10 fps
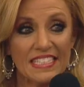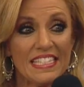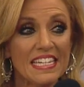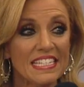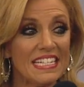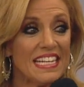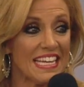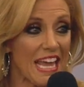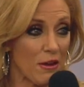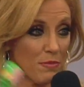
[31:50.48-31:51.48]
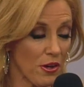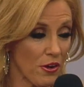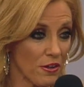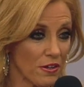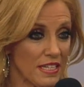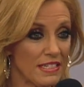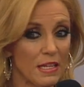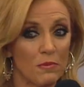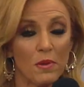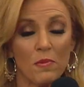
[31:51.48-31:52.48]
Disney came to her and
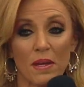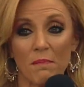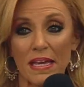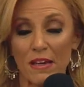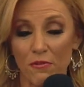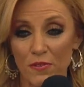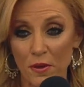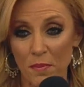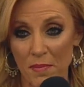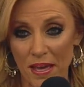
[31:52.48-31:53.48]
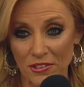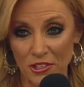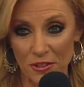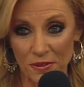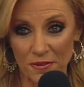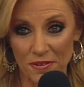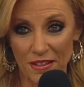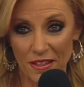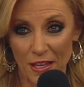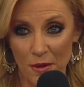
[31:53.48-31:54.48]
said, We want to make a film about you.
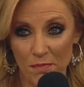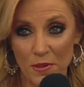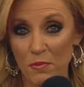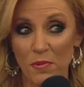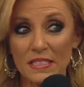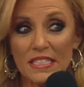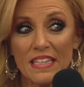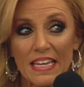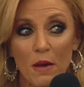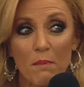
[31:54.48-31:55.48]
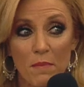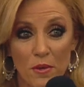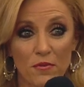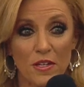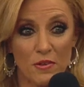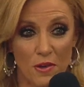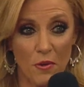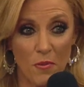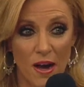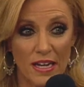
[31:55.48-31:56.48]
But it wasn't like a movie you
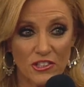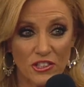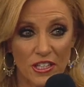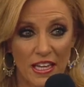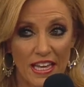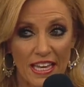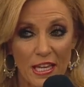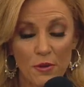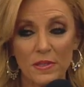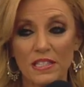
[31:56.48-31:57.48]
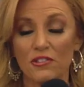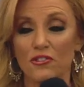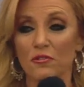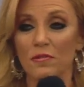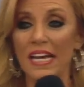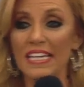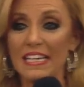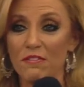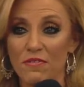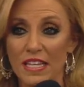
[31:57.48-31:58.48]
go watch, it was a
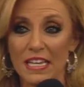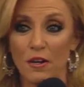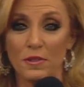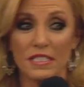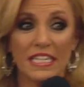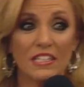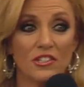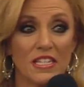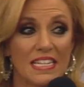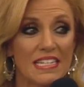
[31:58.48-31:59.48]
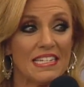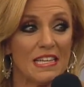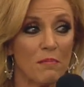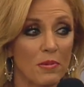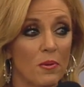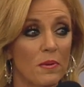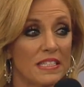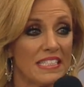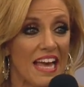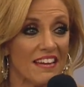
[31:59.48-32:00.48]
training video to teach the Disney
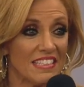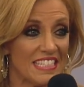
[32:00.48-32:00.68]
employees how to